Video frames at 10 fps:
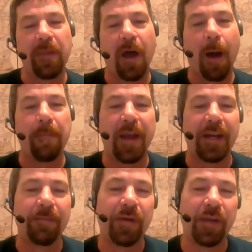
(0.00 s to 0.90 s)
not
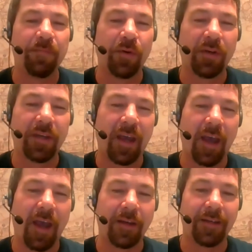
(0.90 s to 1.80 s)
many people
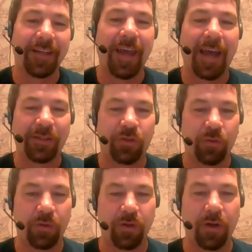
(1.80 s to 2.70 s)
can get to.
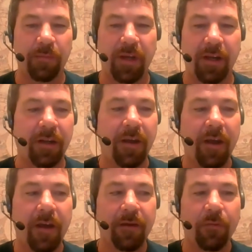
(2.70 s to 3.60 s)
You know what I mean?
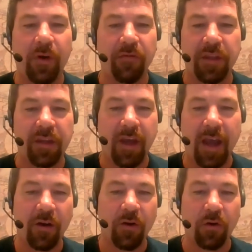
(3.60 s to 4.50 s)
Whatever the
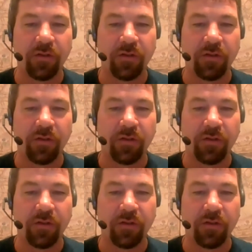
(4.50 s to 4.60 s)
anger or